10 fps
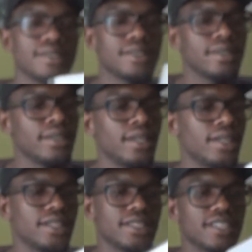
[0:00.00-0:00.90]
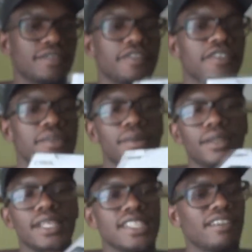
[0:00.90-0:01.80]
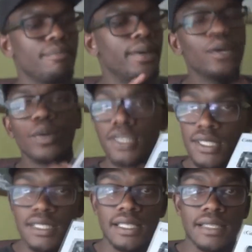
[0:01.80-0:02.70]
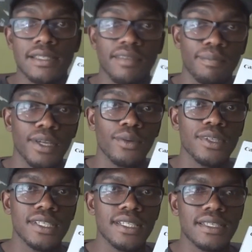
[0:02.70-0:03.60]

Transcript: lens. This is a 50 mil lens. I've been wanting this lens. I've been wanting